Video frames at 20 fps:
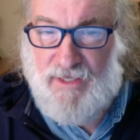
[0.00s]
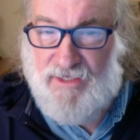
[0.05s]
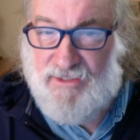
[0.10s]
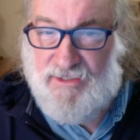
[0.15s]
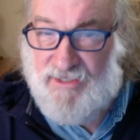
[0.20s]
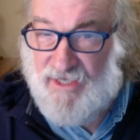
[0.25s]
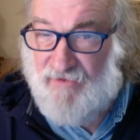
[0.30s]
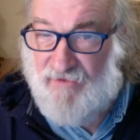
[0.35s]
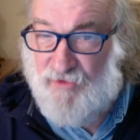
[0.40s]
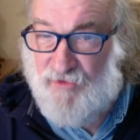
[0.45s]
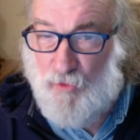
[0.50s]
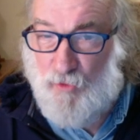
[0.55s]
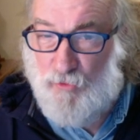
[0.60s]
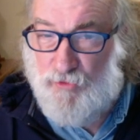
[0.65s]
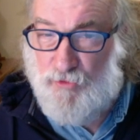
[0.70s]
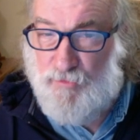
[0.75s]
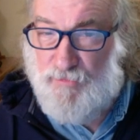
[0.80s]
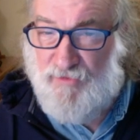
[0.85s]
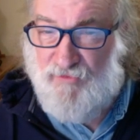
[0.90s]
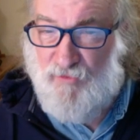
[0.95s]
See, I've told
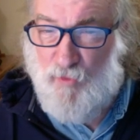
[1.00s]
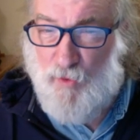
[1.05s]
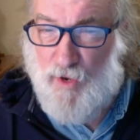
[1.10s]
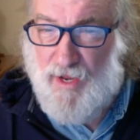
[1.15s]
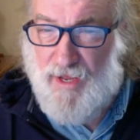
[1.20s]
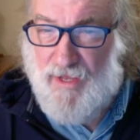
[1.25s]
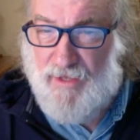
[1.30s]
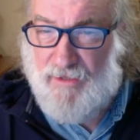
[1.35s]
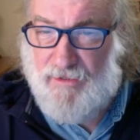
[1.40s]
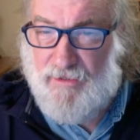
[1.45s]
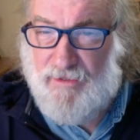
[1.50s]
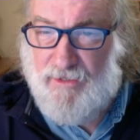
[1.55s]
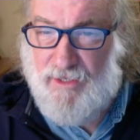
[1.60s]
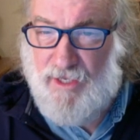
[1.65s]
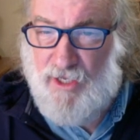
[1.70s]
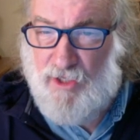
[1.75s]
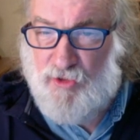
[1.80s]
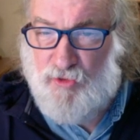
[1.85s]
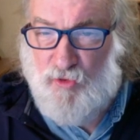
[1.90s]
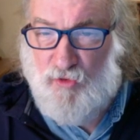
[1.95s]
you beforehand.
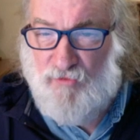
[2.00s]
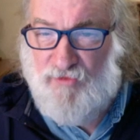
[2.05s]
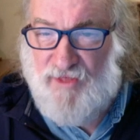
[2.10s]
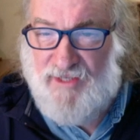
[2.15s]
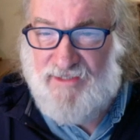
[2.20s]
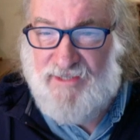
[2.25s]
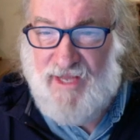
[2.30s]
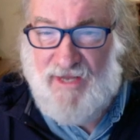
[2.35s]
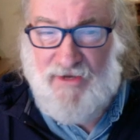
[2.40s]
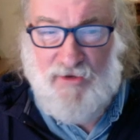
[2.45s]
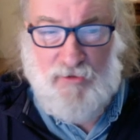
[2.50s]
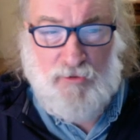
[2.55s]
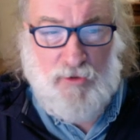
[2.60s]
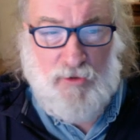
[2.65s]
So if they say to you,